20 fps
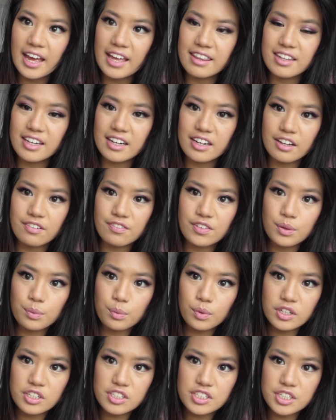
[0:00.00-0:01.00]
and then if you
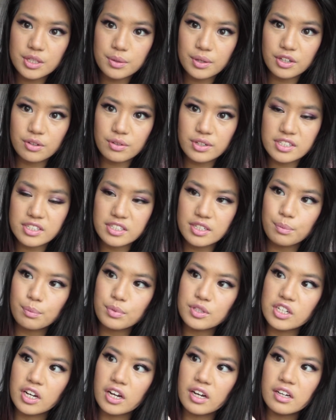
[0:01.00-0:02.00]
want to increase the
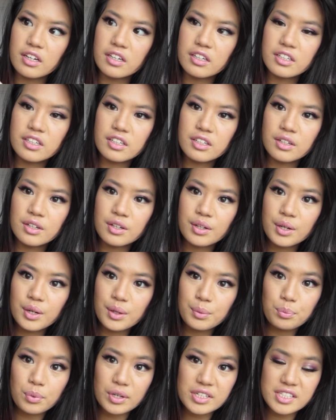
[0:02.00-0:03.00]
temperature,
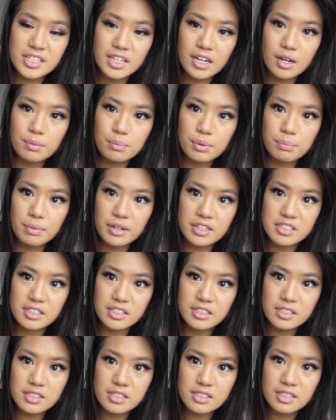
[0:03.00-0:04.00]
press the up
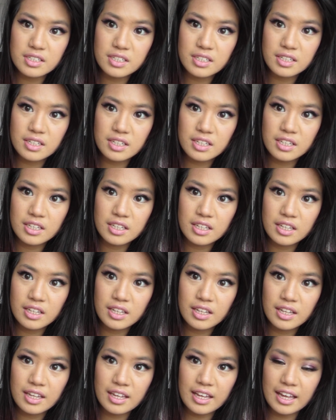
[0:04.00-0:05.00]
buttons
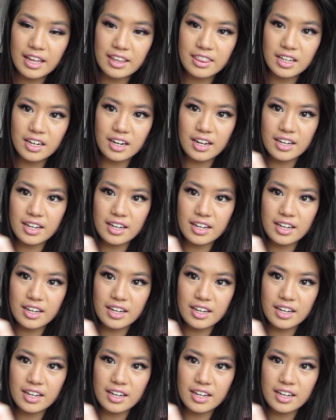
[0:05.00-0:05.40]
and the